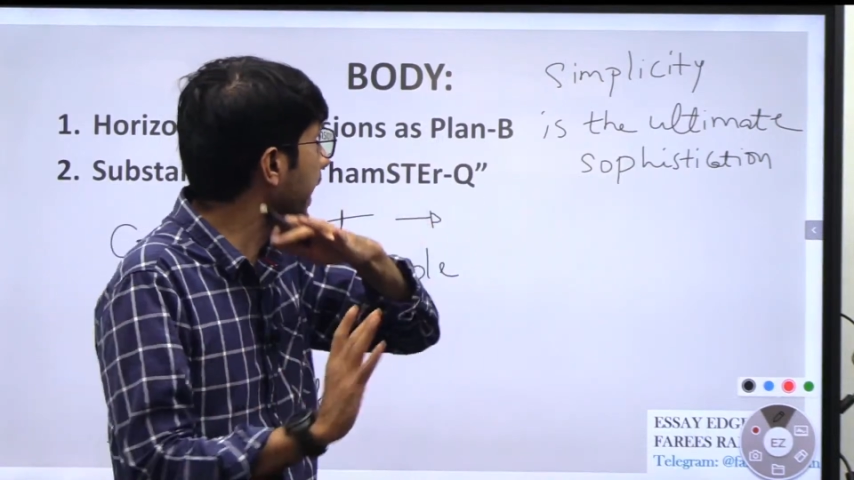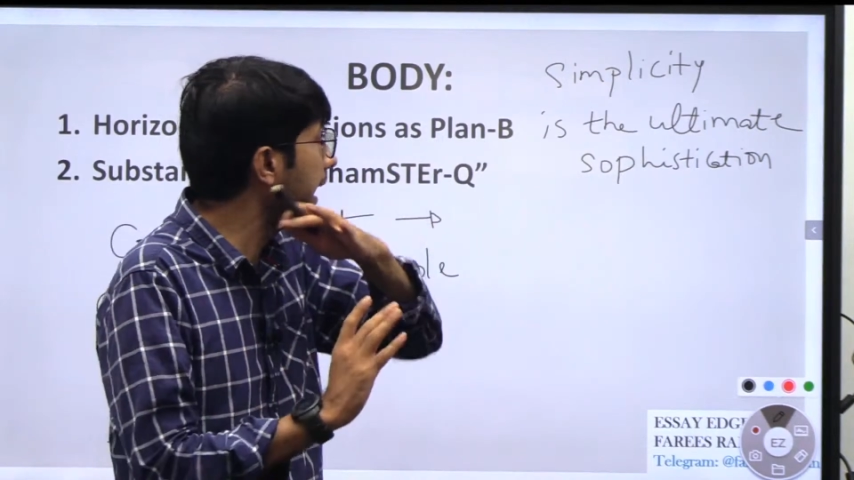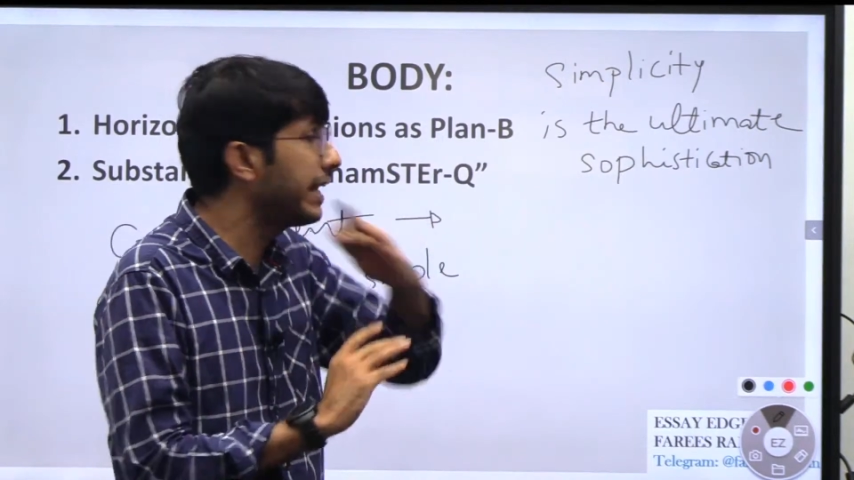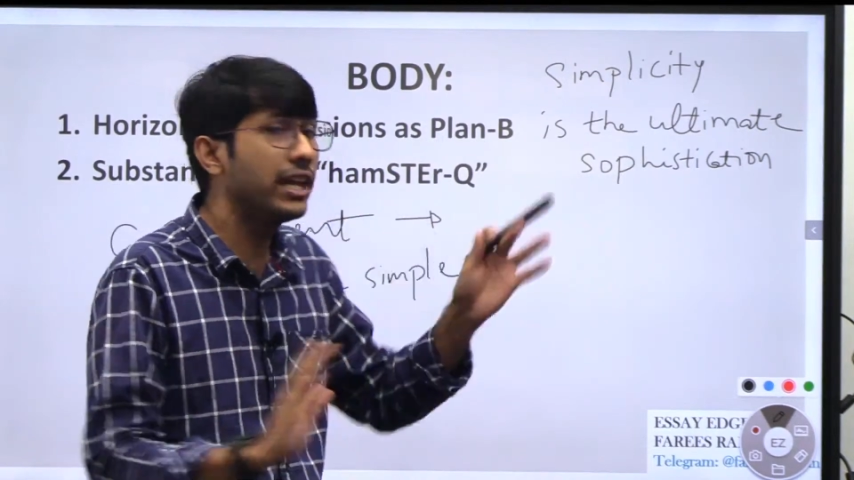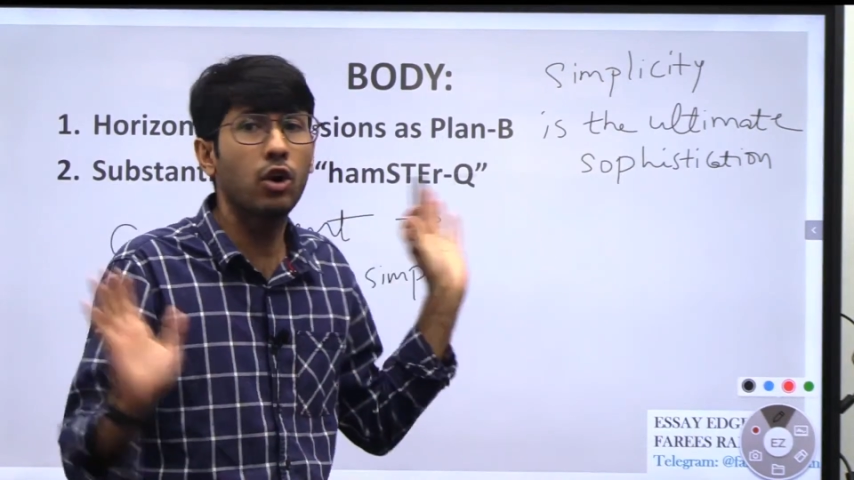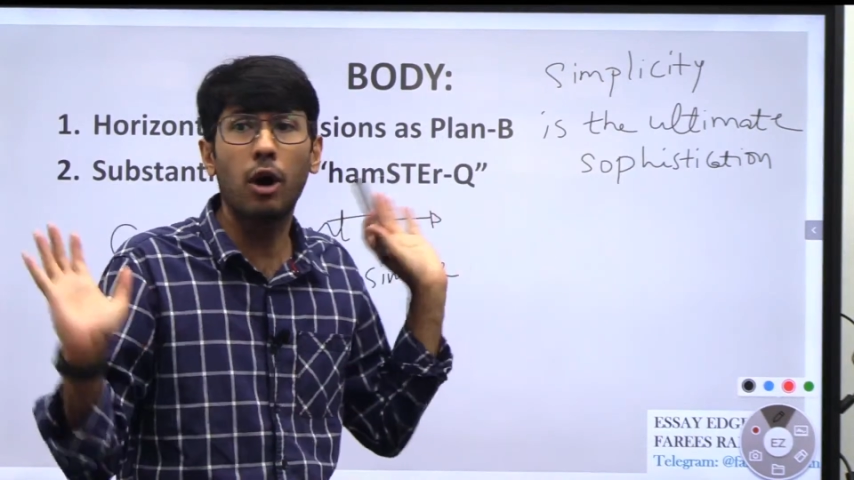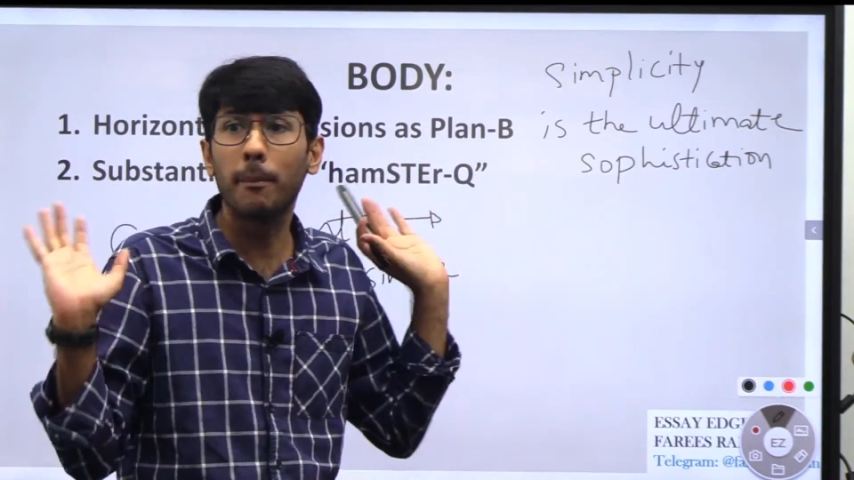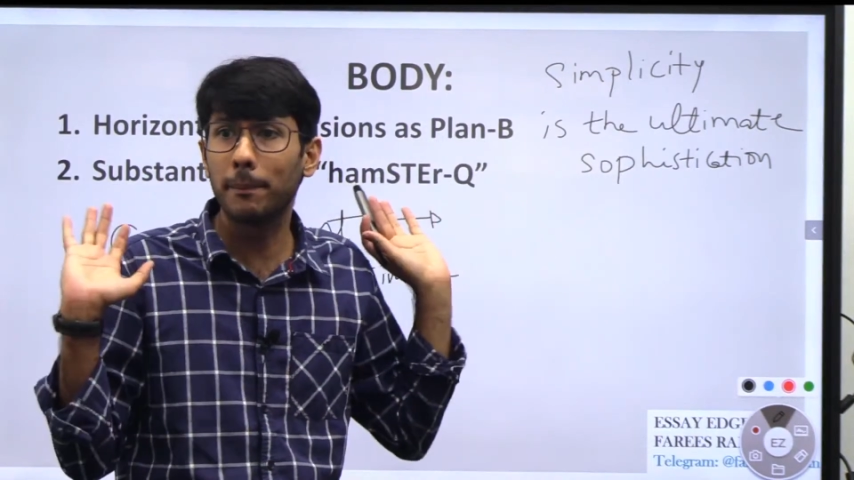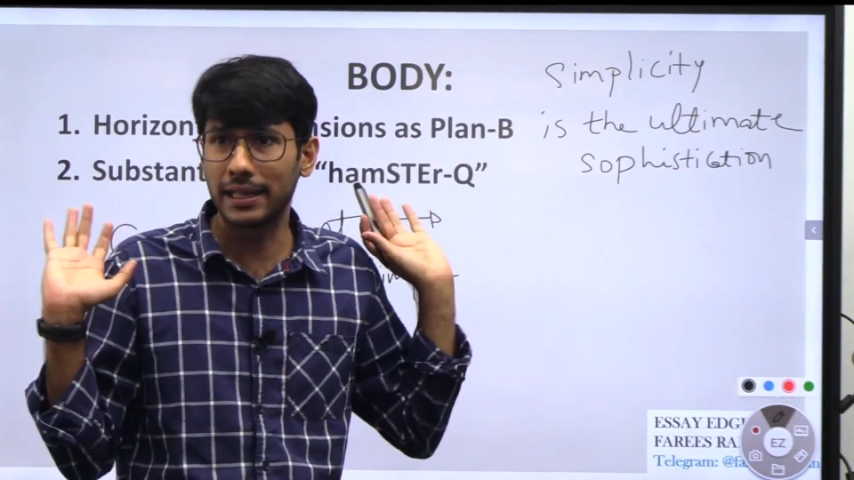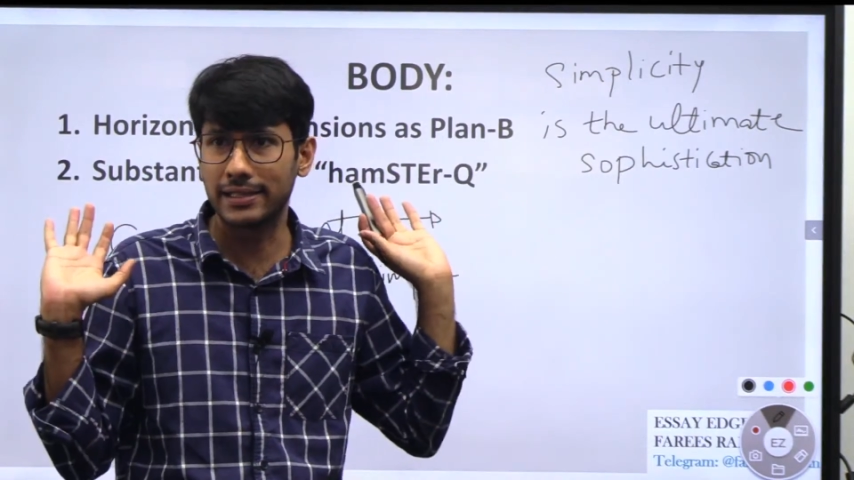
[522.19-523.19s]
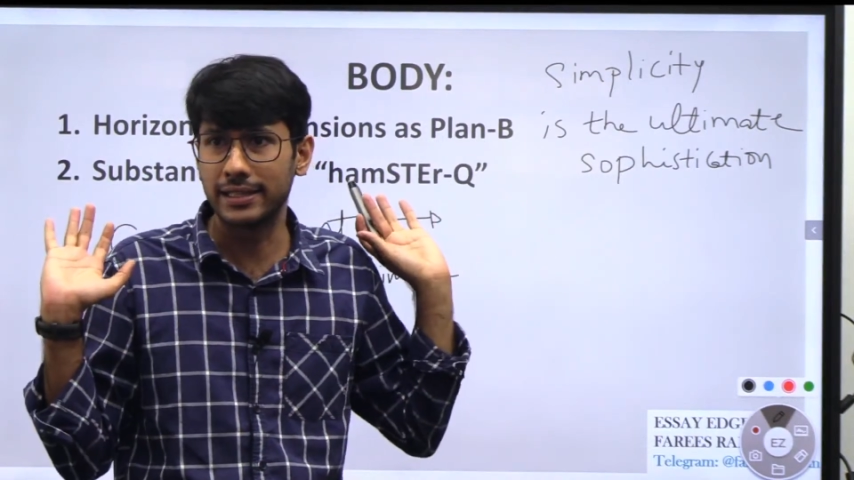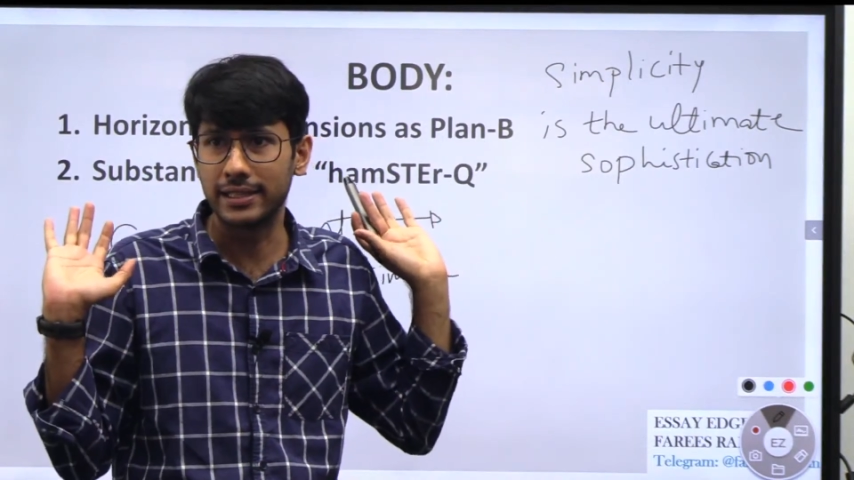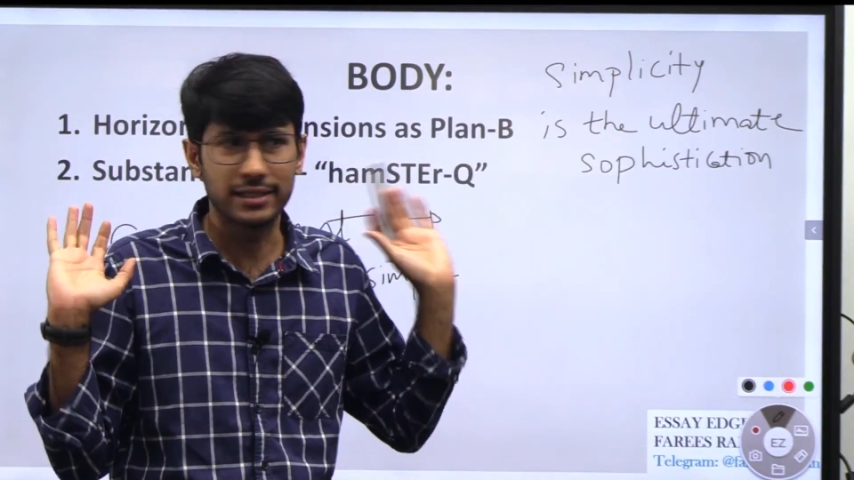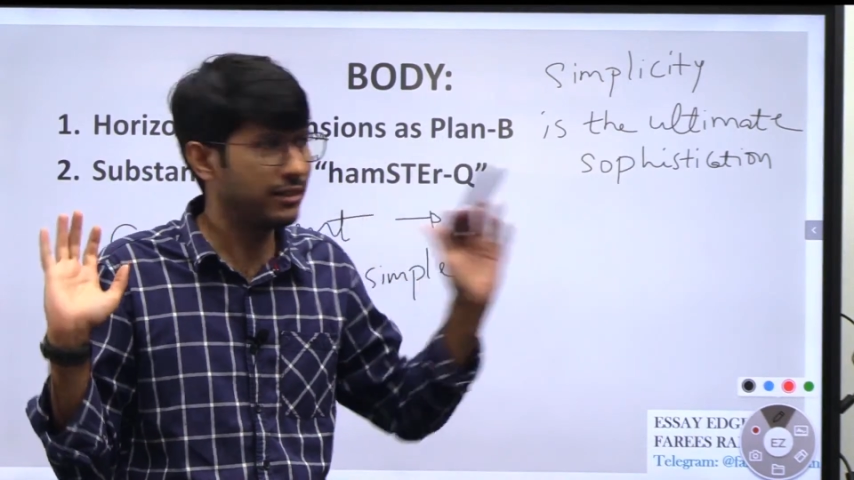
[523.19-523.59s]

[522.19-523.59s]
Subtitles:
any complexities.